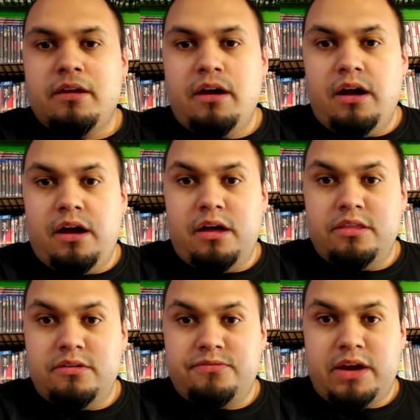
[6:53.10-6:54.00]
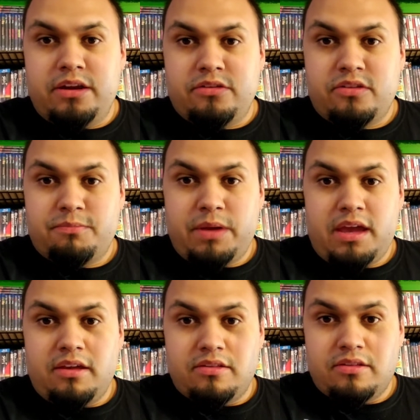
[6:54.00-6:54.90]
The Final
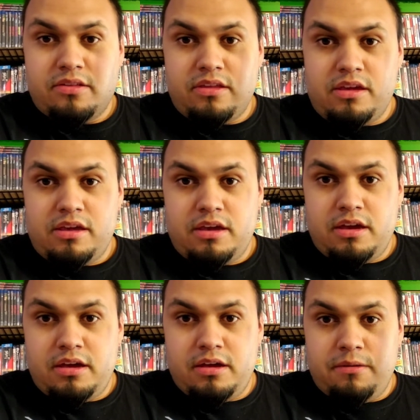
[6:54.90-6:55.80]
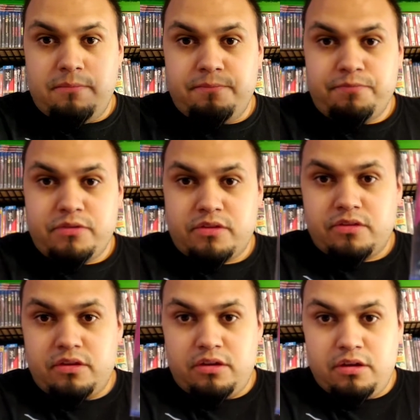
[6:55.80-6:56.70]
Space. The let's
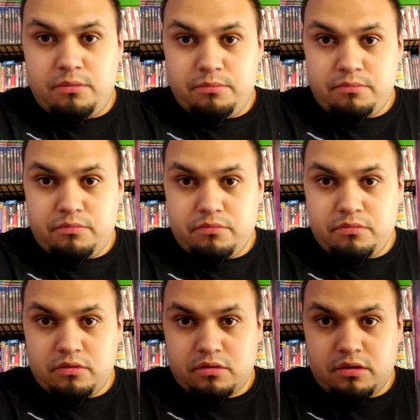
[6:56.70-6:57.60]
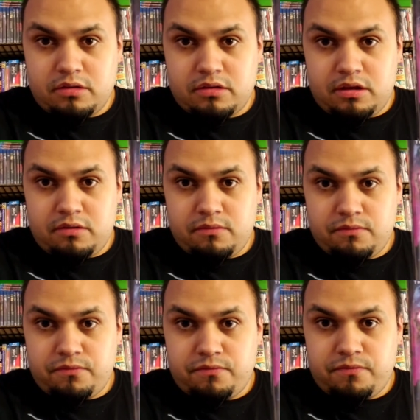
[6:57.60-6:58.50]
see here. Let's get that
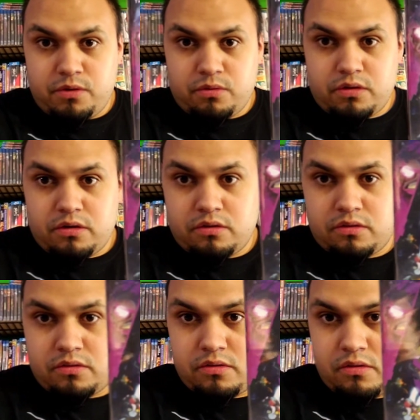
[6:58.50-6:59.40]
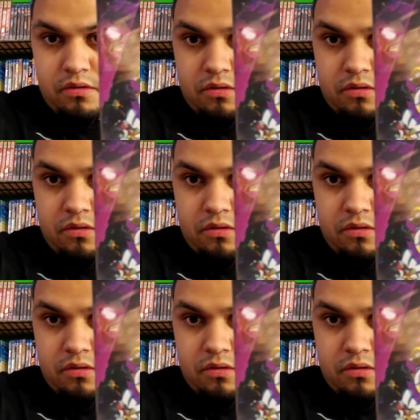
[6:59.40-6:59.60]
focused.